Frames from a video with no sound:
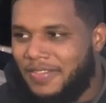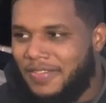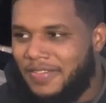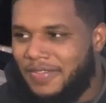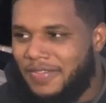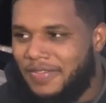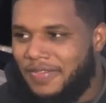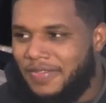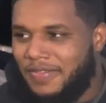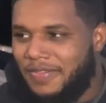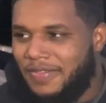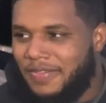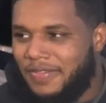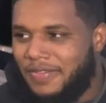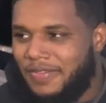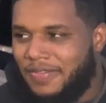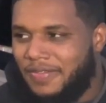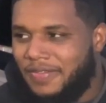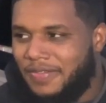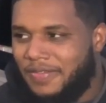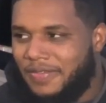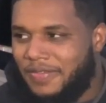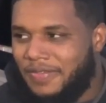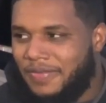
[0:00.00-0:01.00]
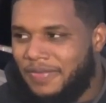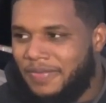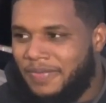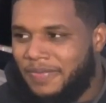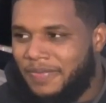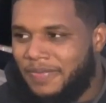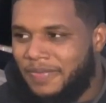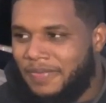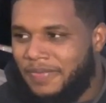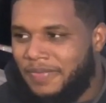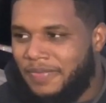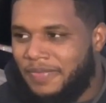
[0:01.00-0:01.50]

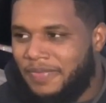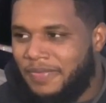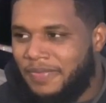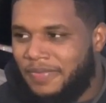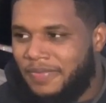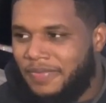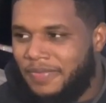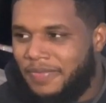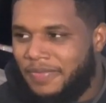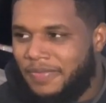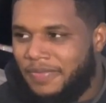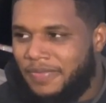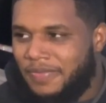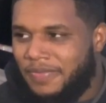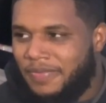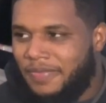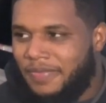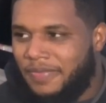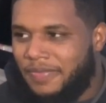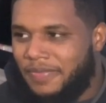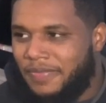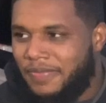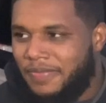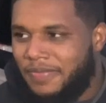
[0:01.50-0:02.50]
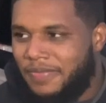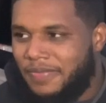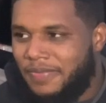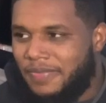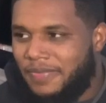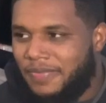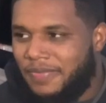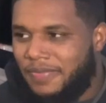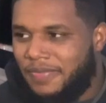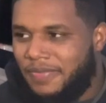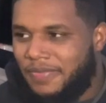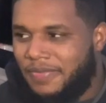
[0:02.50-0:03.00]

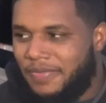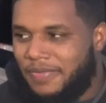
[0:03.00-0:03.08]
This person isn't speaking.